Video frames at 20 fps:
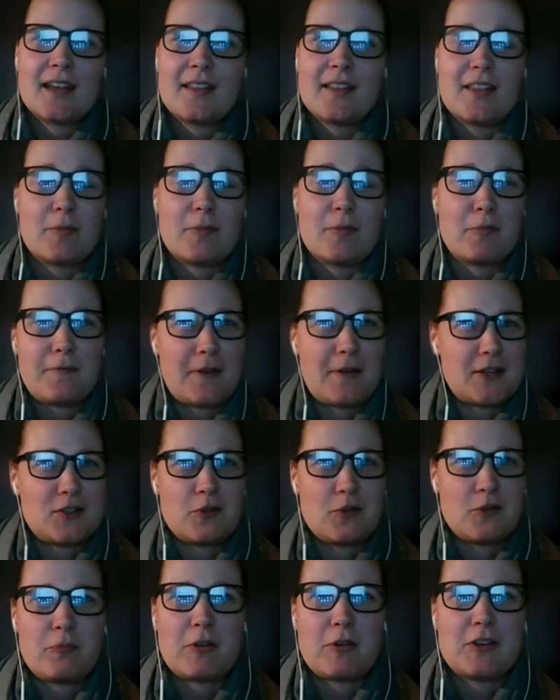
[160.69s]
the
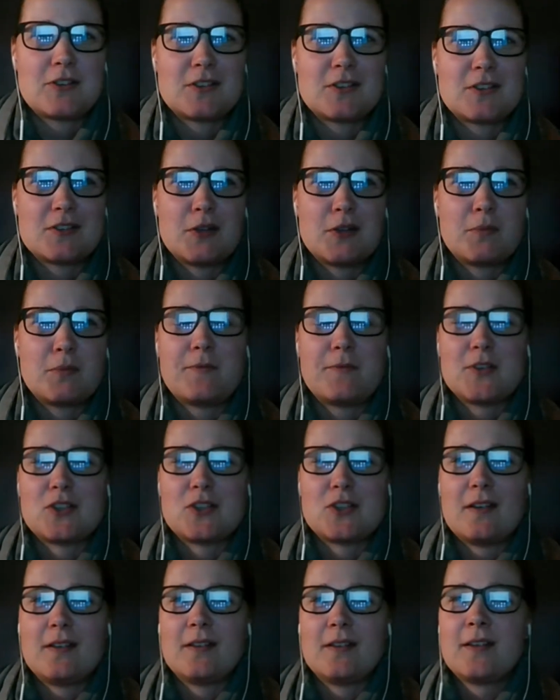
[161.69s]
professional approach to
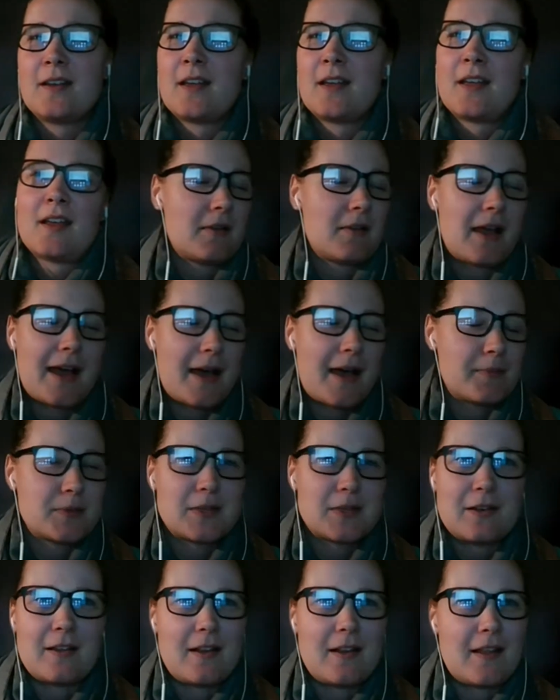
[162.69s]
supervision,
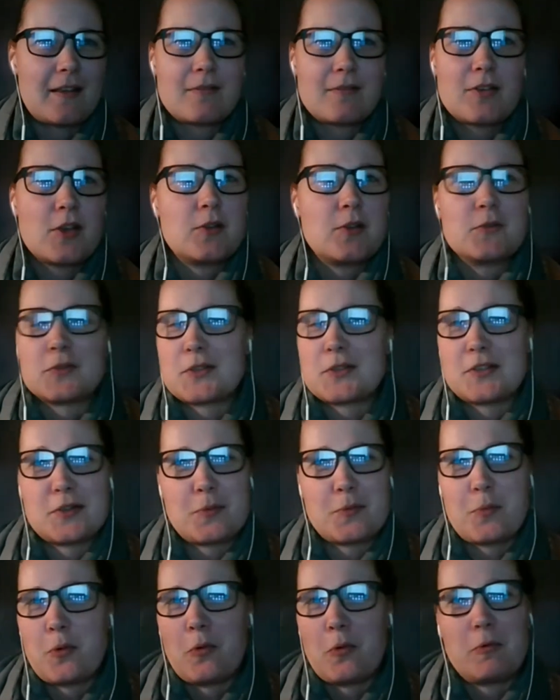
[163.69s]
absolutely oodles of
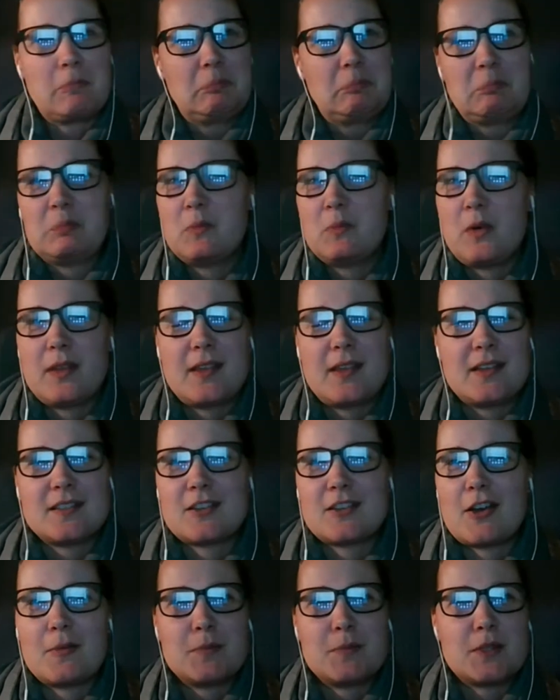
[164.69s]
support in
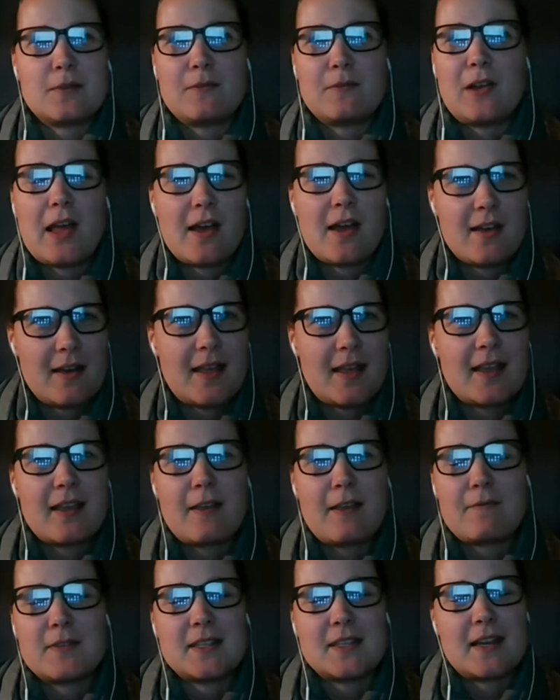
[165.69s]
terms of learning.
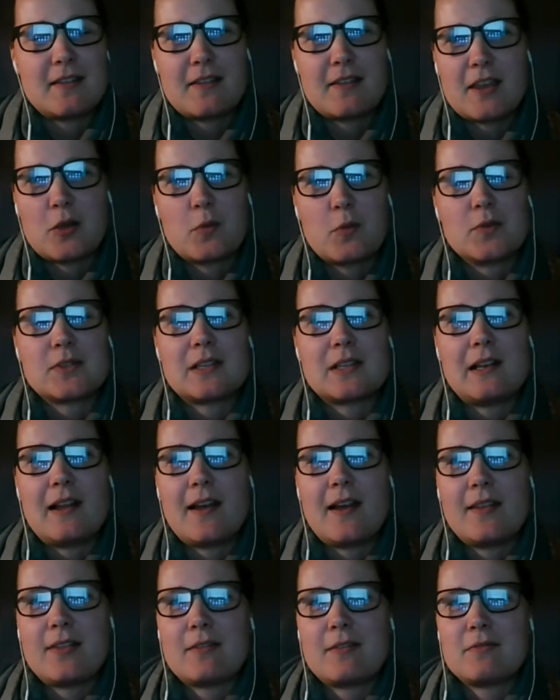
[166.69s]
If there's anything you want to
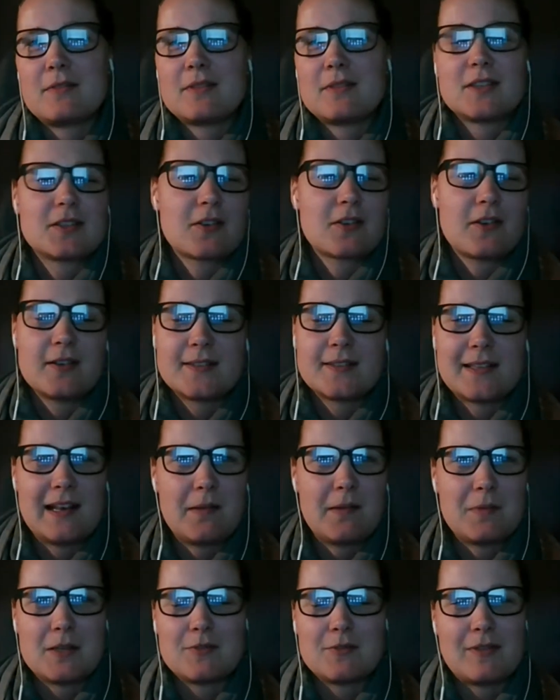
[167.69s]
learn, the sky's the
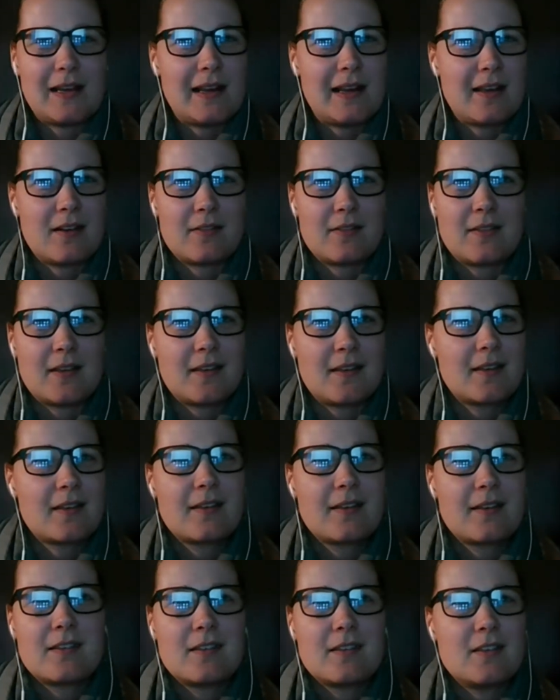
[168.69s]
limit, really. I
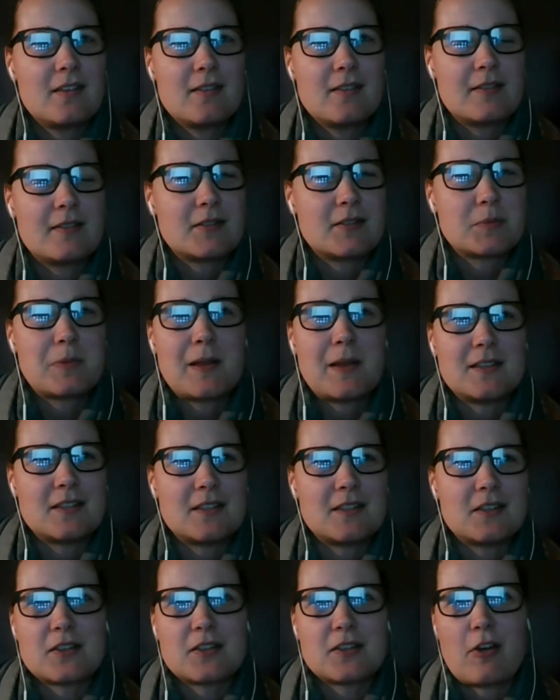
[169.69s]
think there's
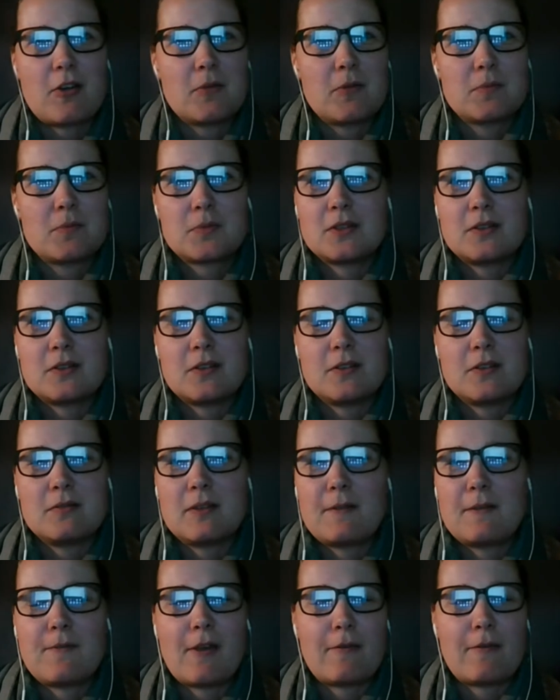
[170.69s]
plenty of scope
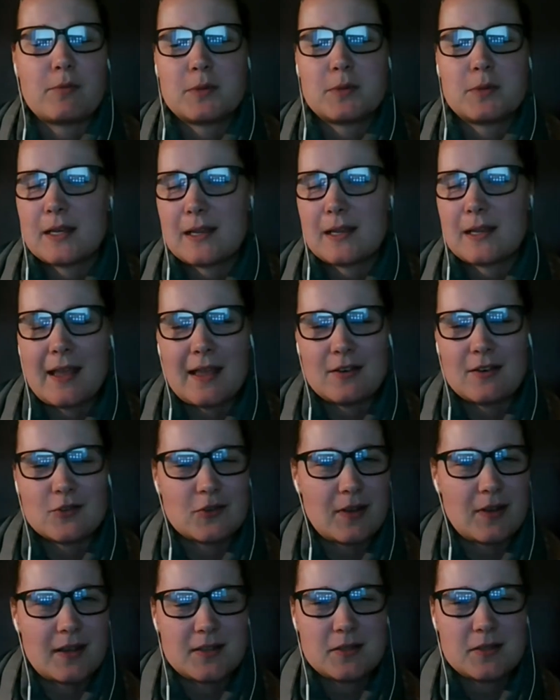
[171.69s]
to, if you have a particular
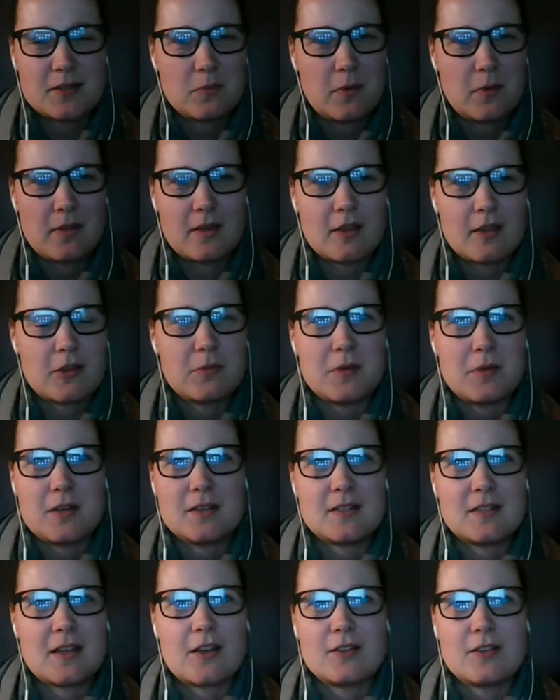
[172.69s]
interest within
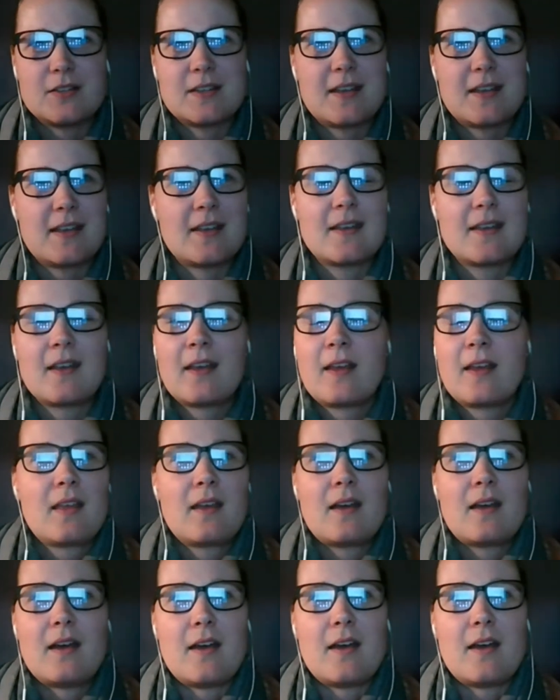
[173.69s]
community OT,
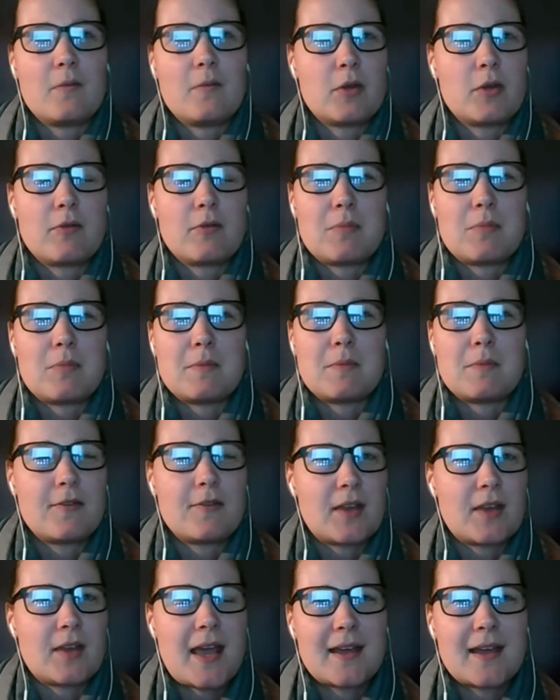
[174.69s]
whether it be
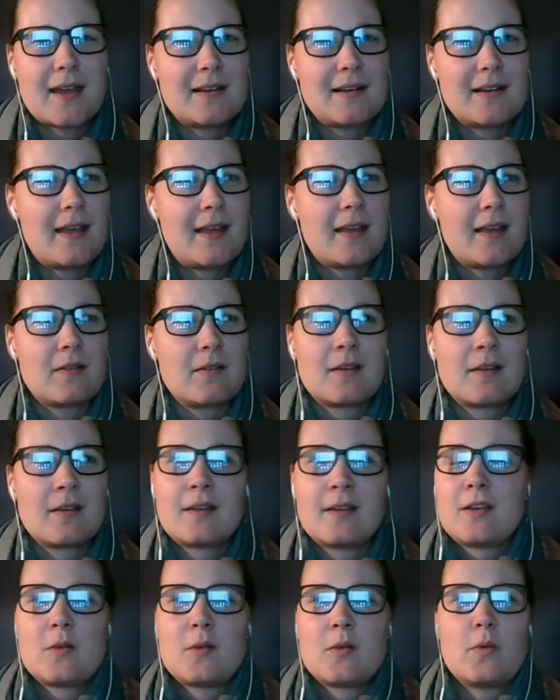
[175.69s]
moving and handling,
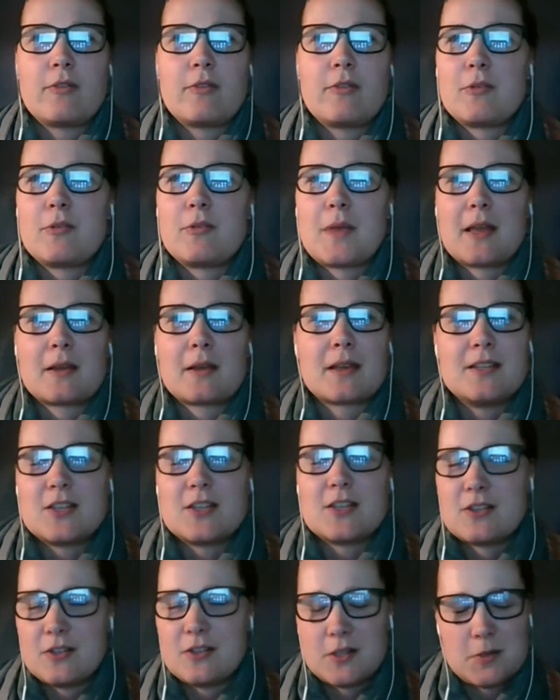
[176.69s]
whether it be a
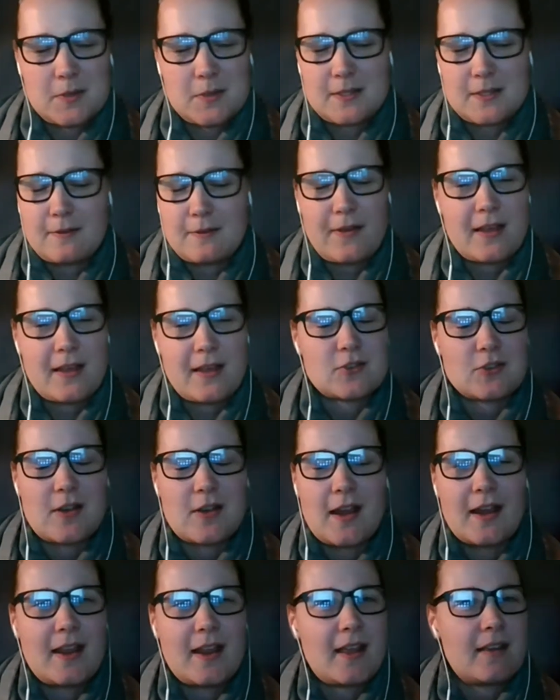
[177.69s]
condition-specific
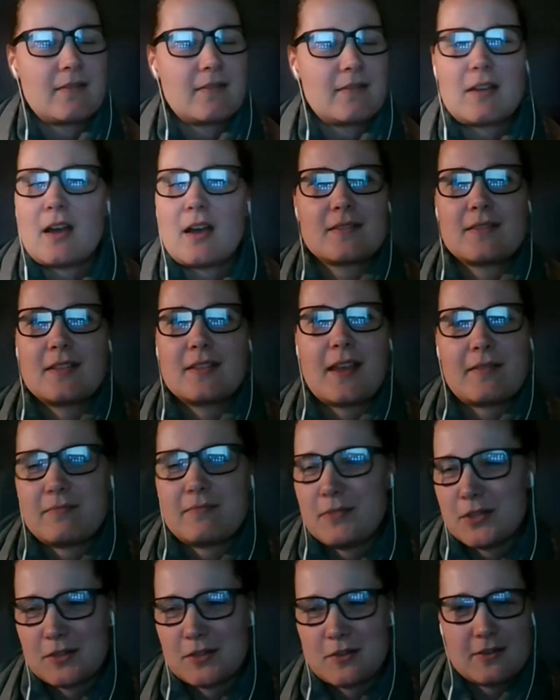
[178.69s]
training, yeah,
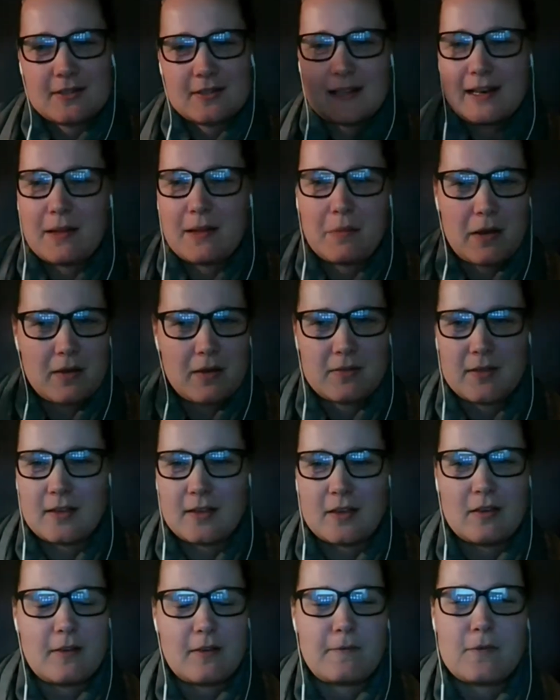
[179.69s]
the sky's the limit. I
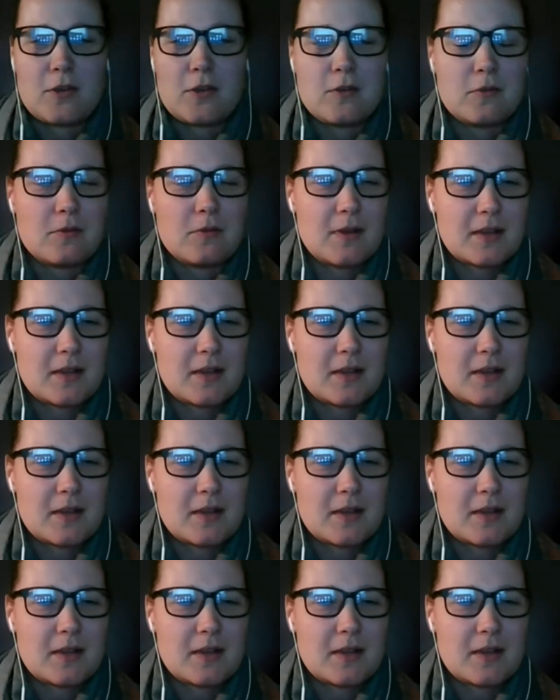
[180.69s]
think if you